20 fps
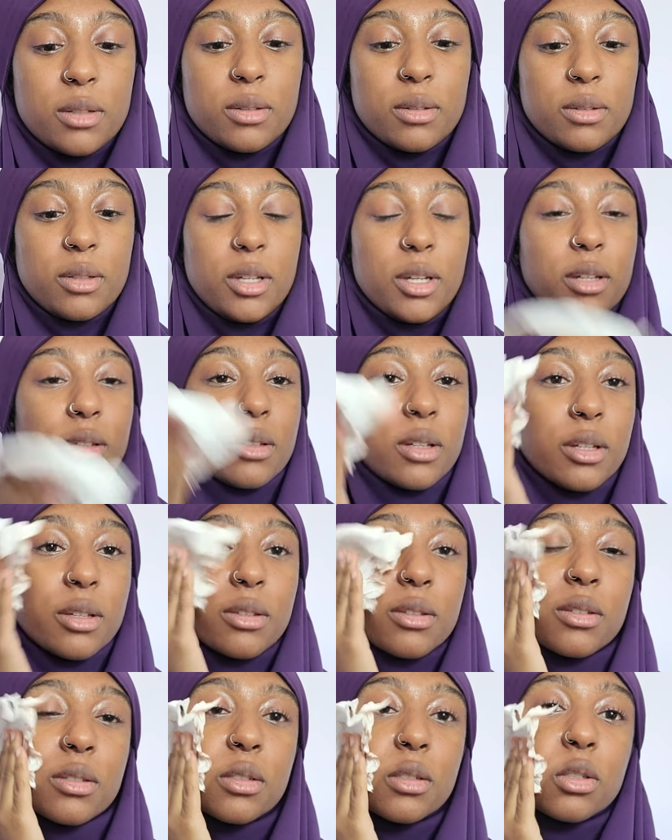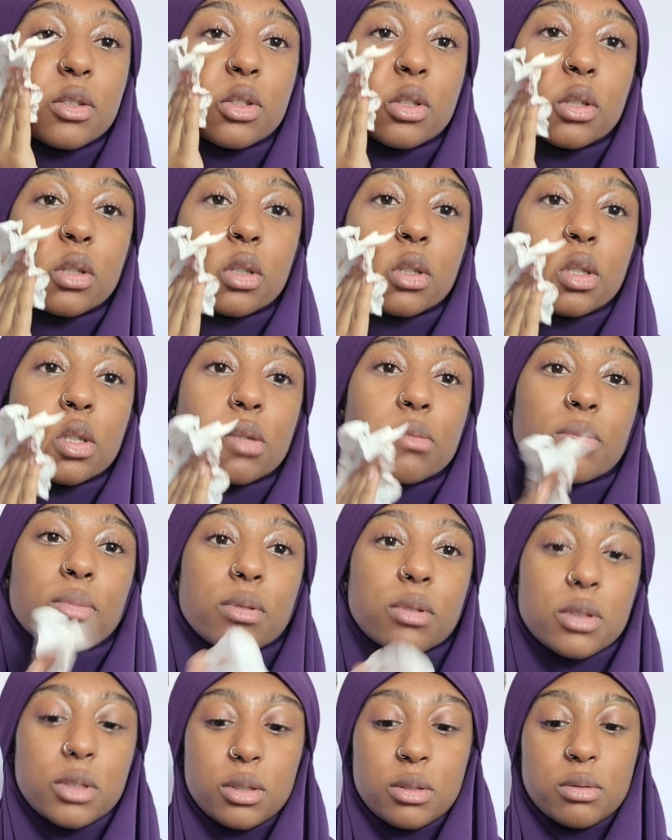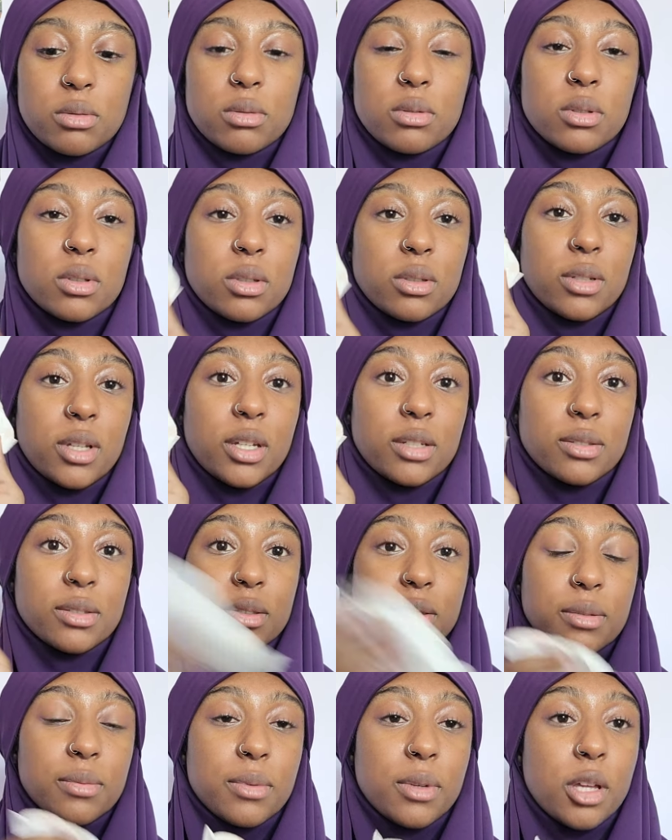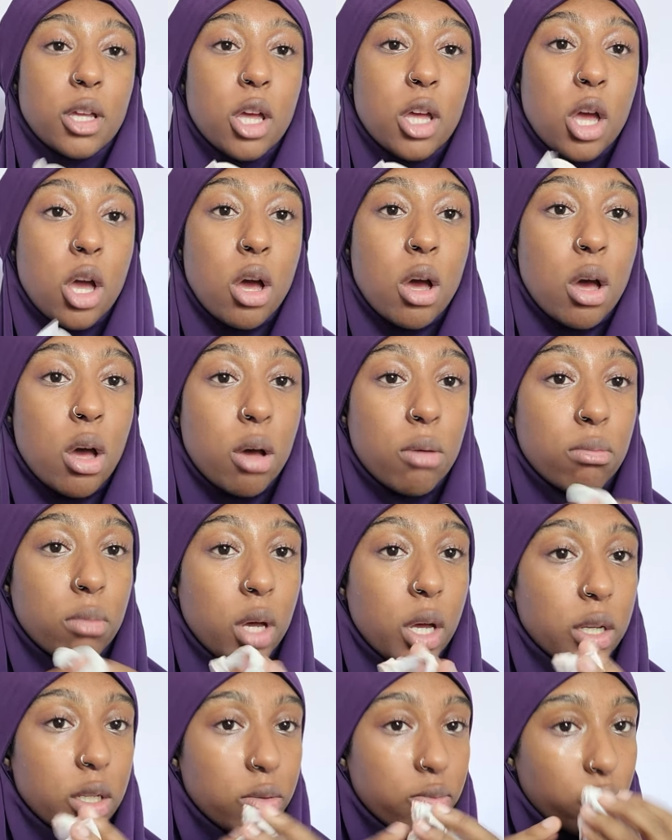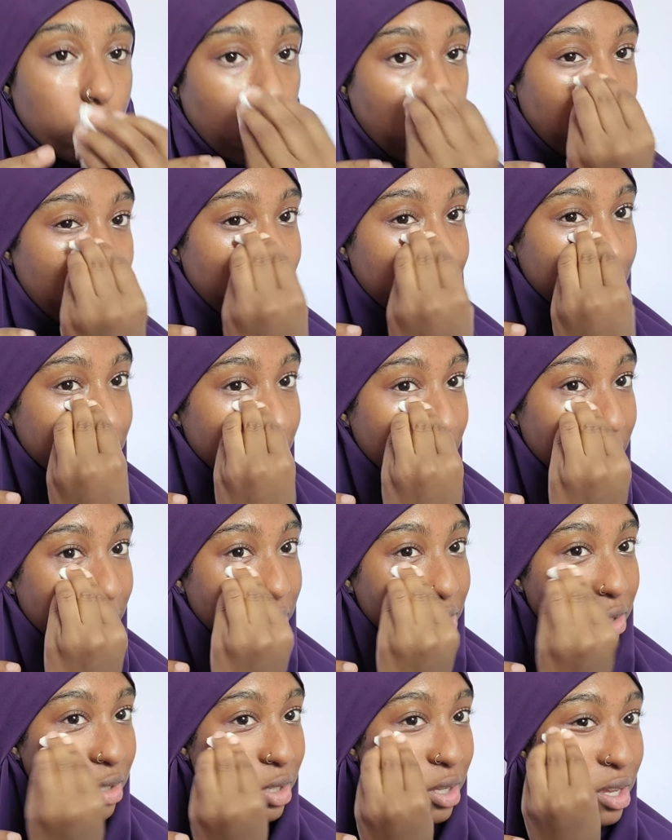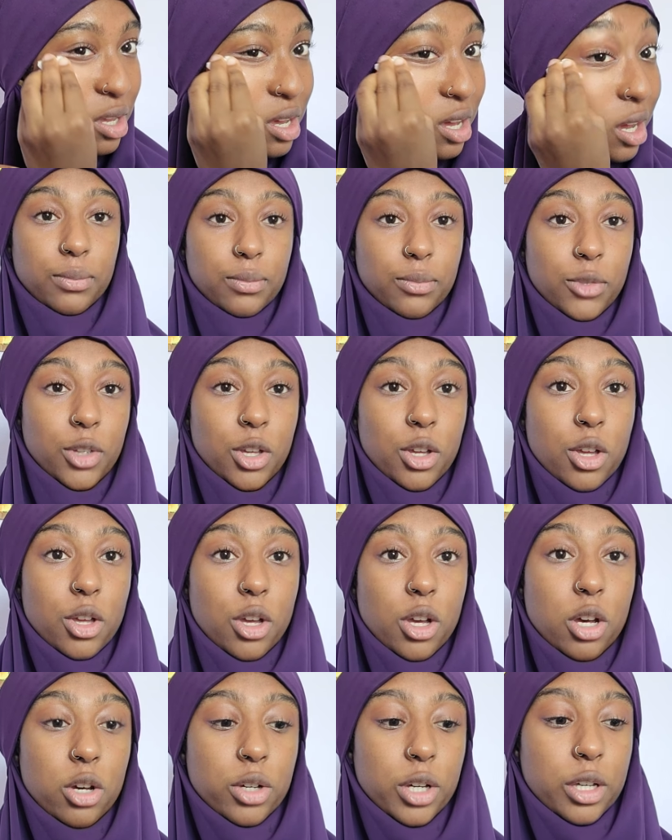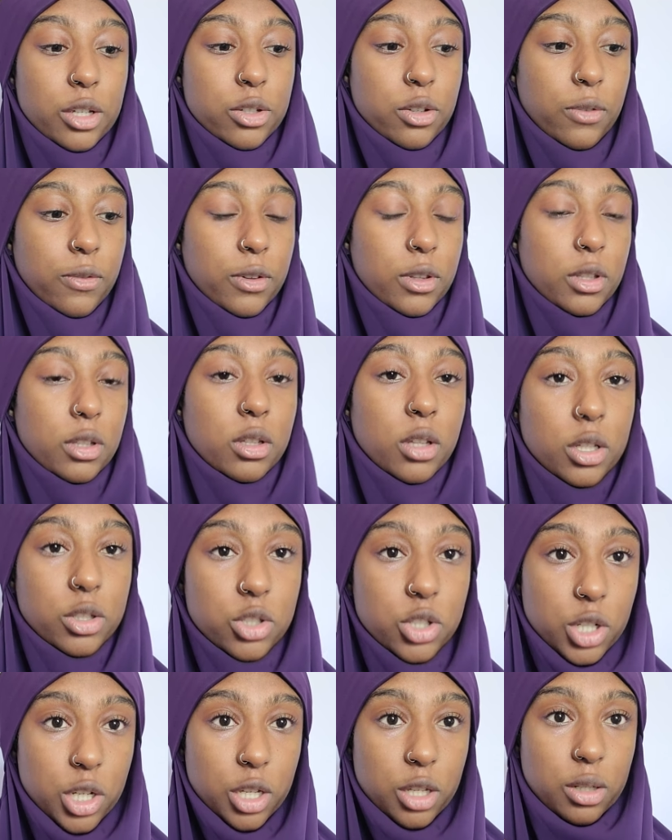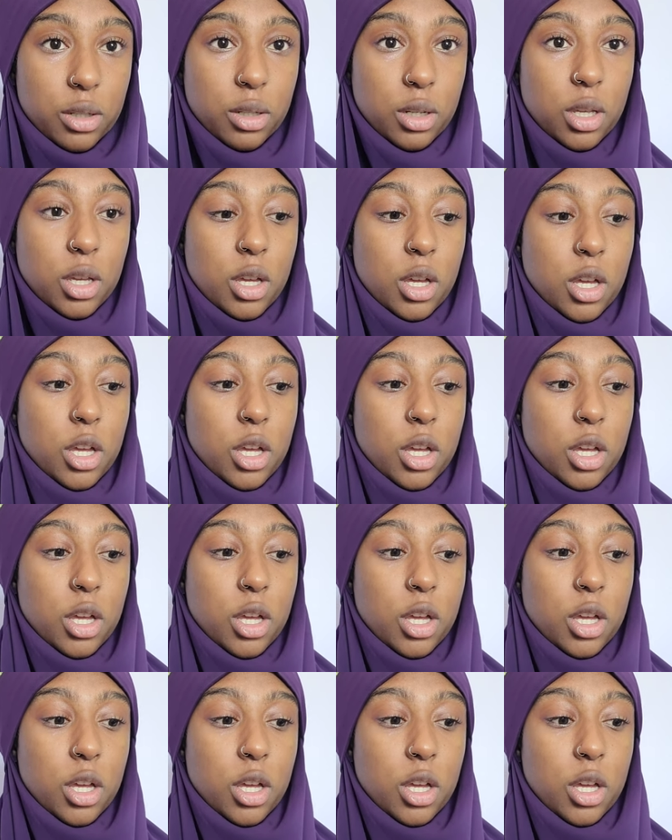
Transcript: Yeah, like, this is just simply, yeah, nasty. I didn't wear as much. Okay, so for the luncheon